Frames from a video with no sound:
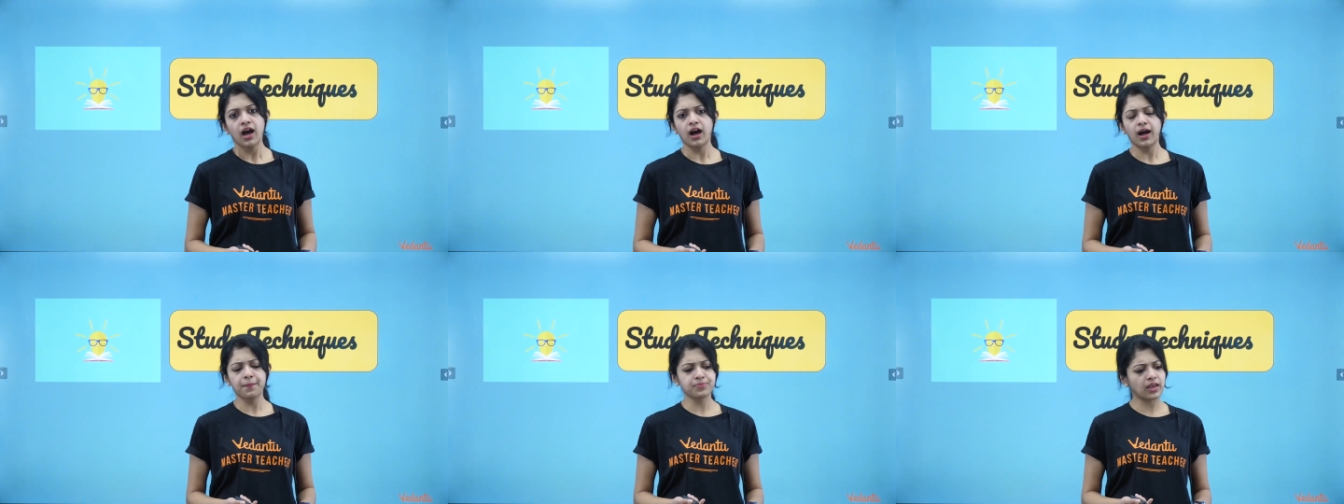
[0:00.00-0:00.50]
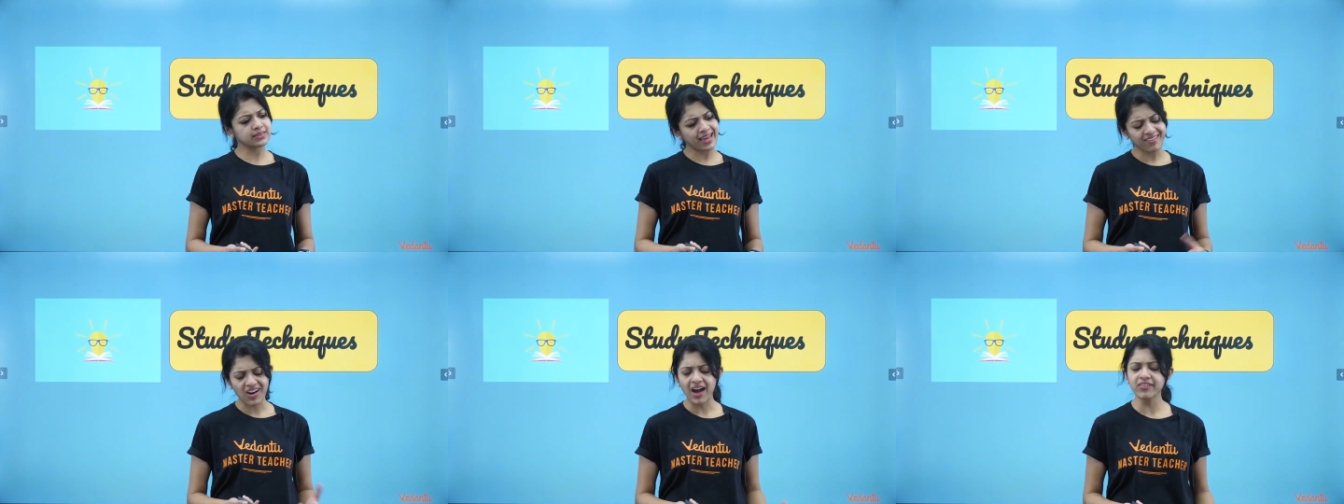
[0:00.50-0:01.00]

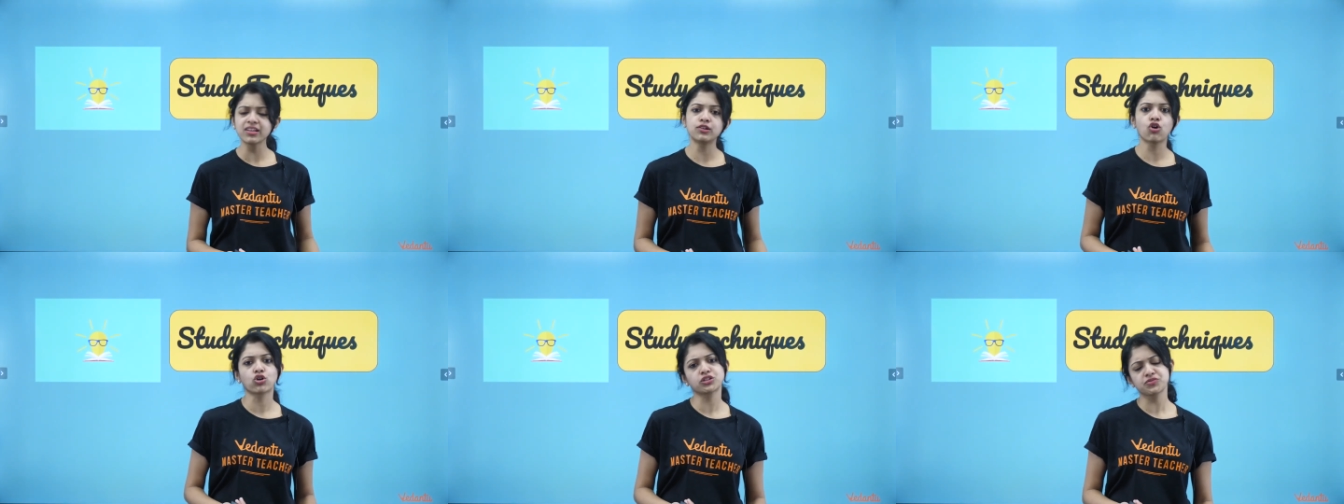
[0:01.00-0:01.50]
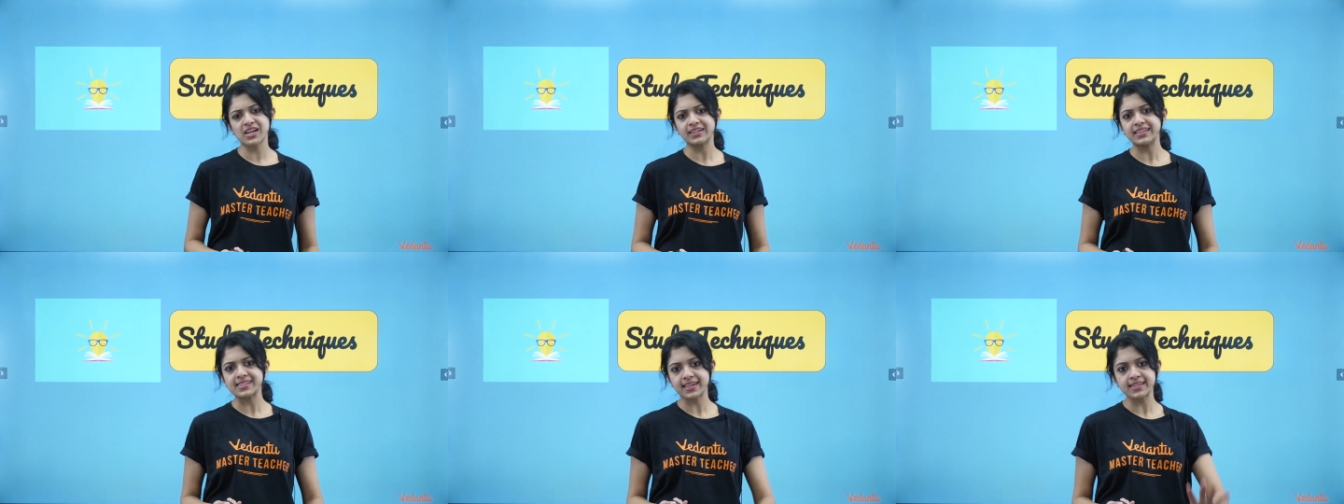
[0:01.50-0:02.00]
There are a lot of
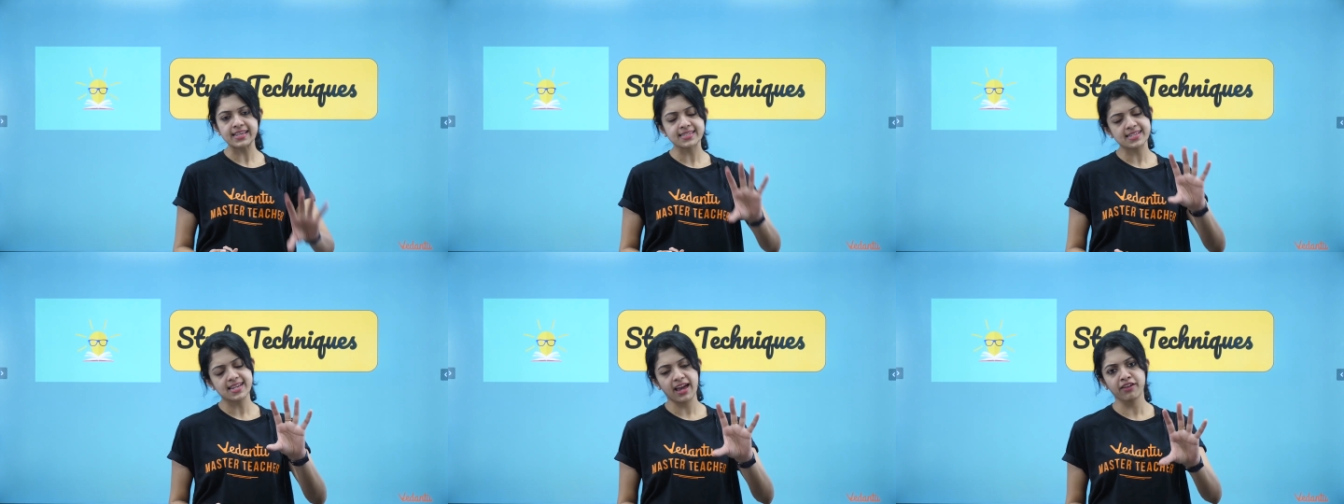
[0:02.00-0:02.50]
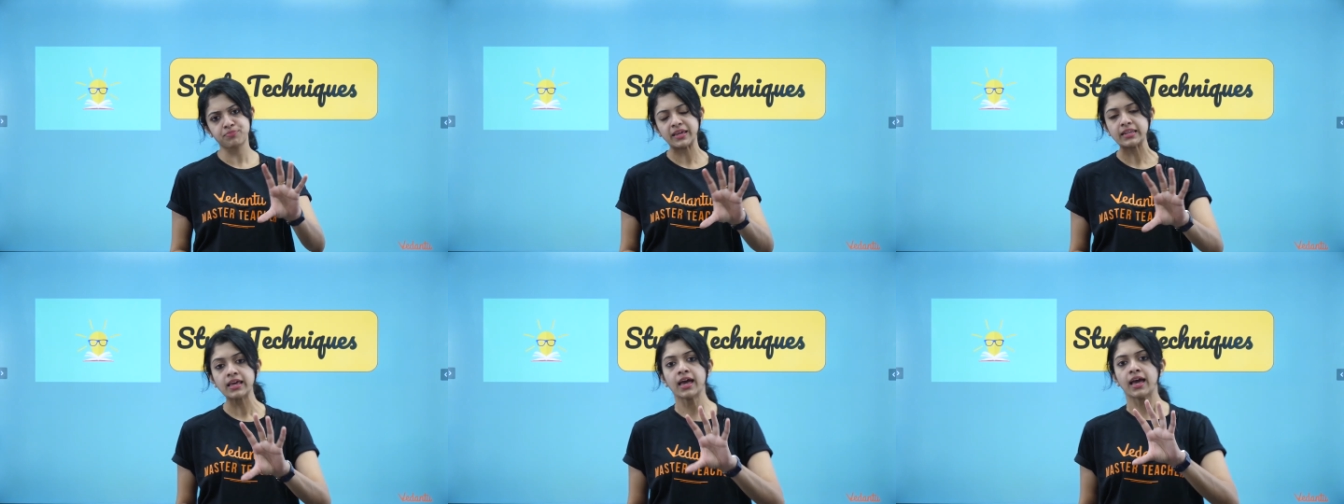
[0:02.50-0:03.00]
study techniques that I have
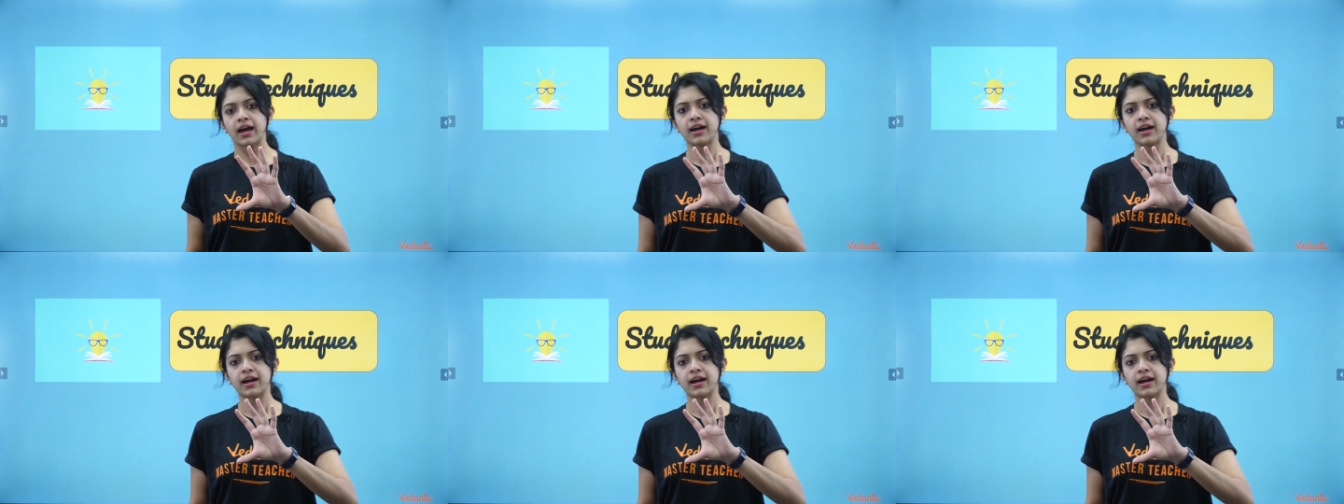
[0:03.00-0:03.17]
been